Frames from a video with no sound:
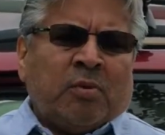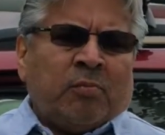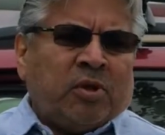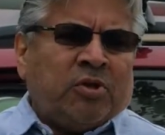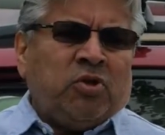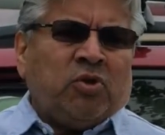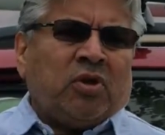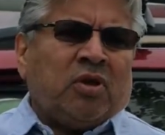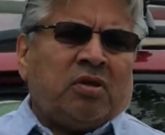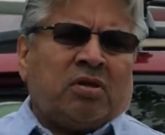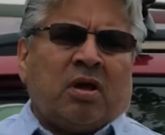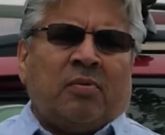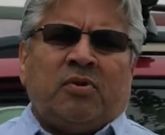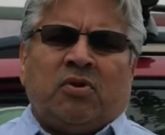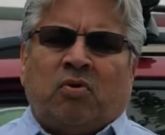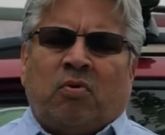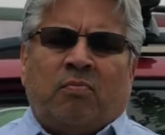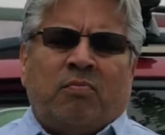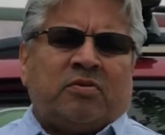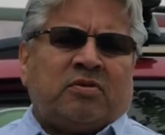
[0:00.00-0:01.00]
But you can come
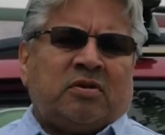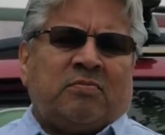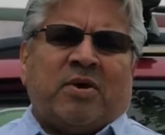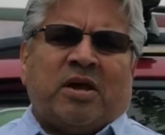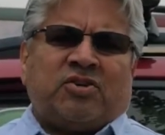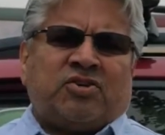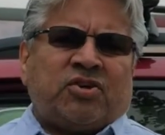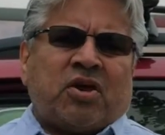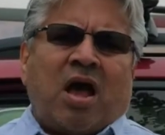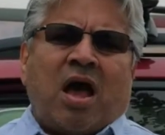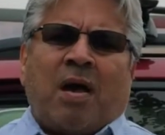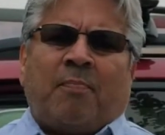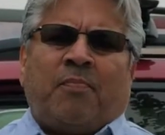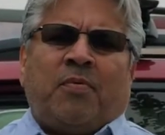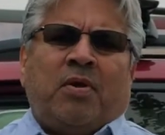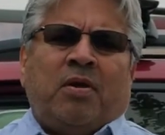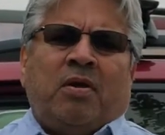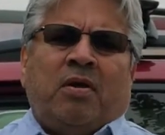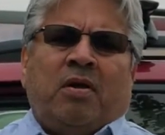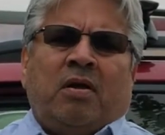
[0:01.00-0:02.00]
to my shop,
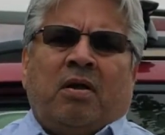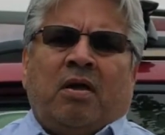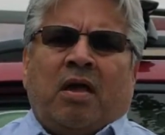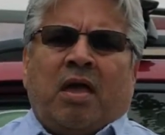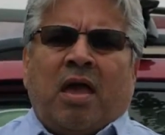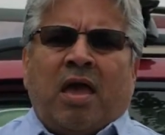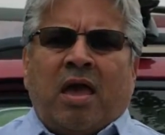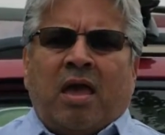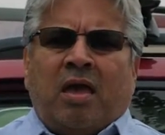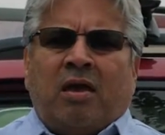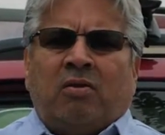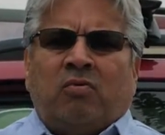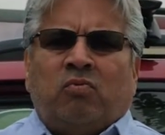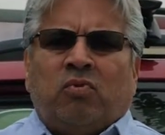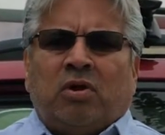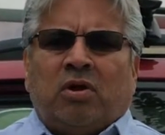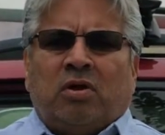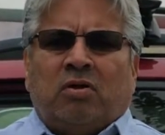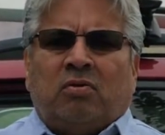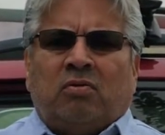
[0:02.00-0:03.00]
and
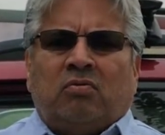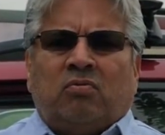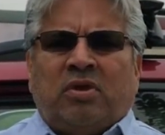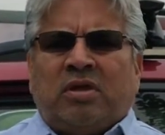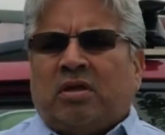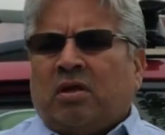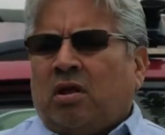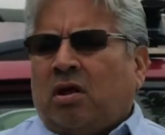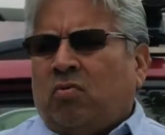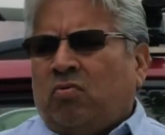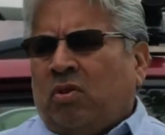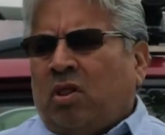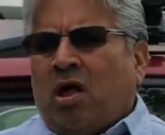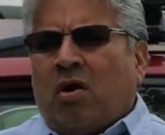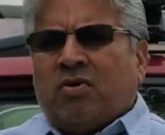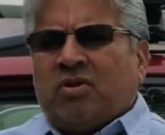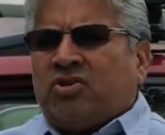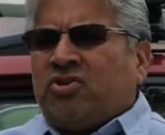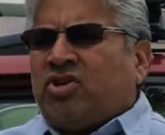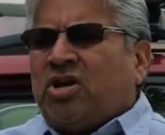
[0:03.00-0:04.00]
we'll
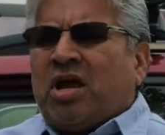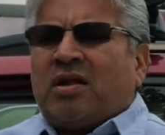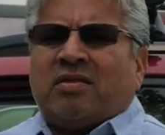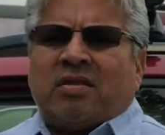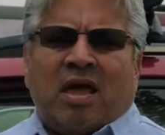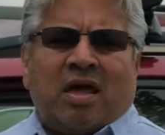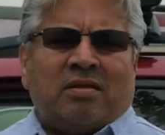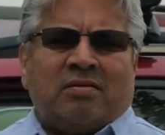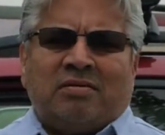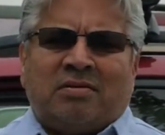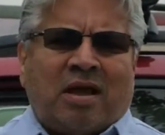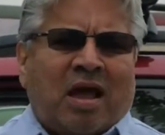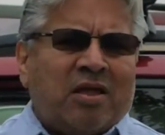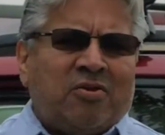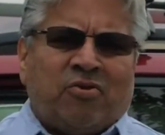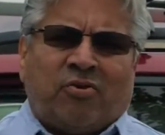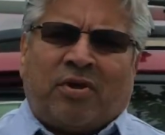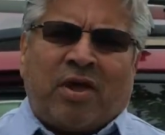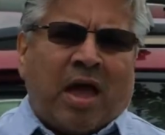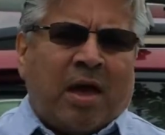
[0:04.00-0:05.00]
always check that and
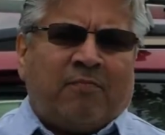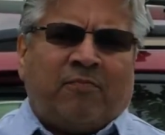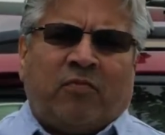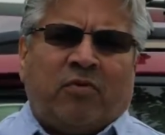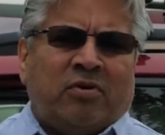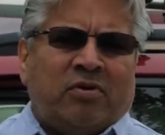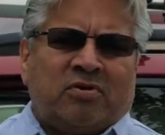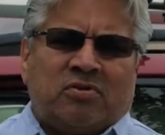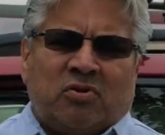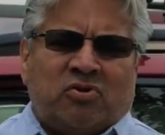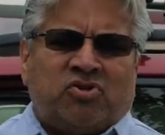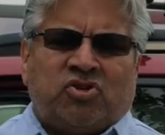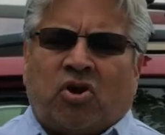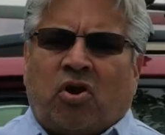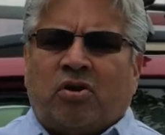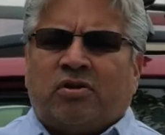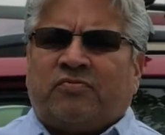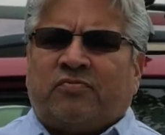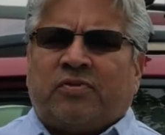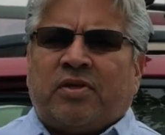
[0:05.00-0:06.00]
tighten your cap for you. There's no
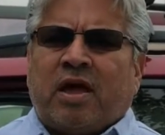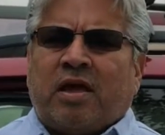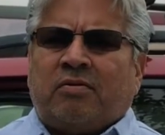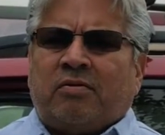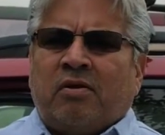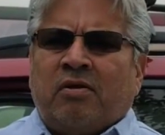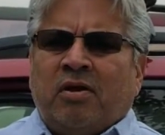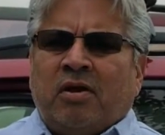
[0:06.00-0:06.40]
charge for that.